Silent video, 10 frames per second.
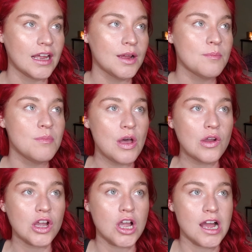
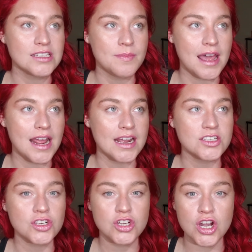Milk
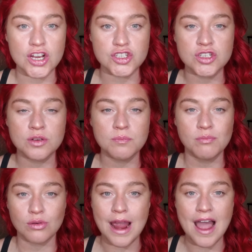Cosmetics Kush
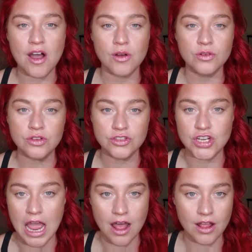Brow
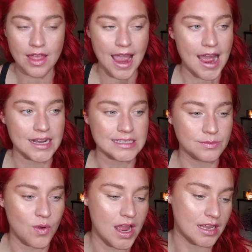Gel has
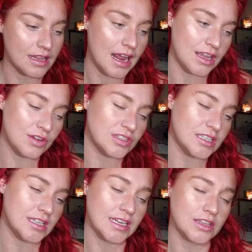one that I use.
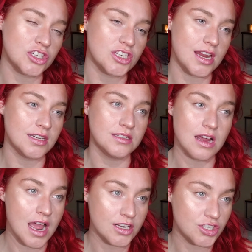It's like in the shade
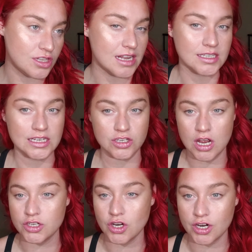Dutch. That's like
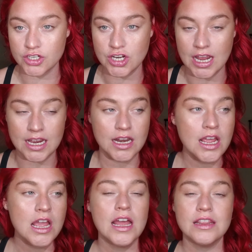a dark shade.
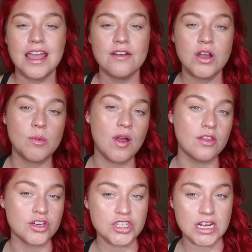And they have a couple
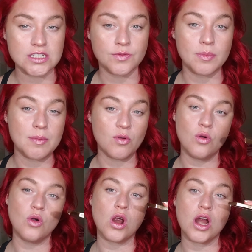other shades for people
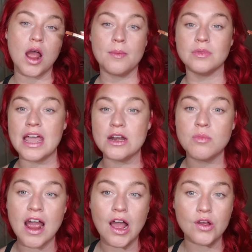who are lighter
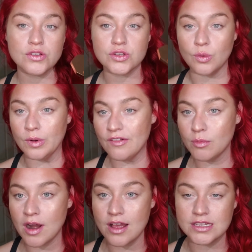brows or whatever
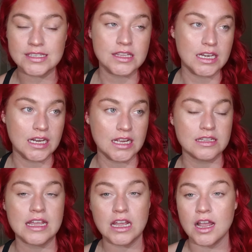brows that they
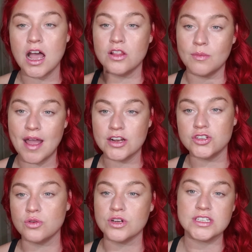need. They can color
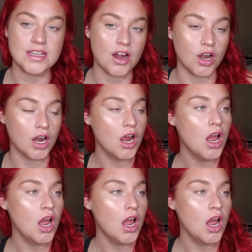match towards their